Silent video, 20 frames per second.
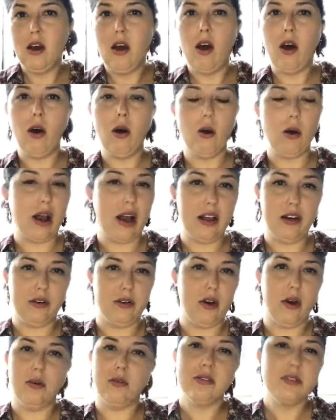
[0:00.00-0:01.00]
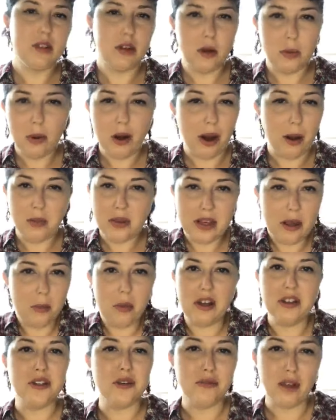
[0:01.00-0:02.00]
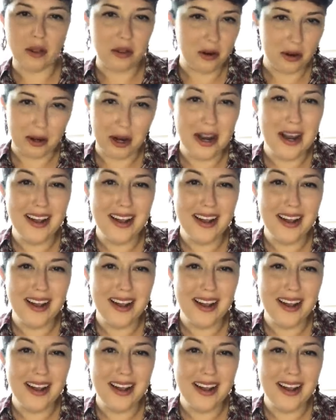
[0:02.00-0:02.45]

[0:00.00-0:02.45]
oh, I don't know. There are probably a bunch of other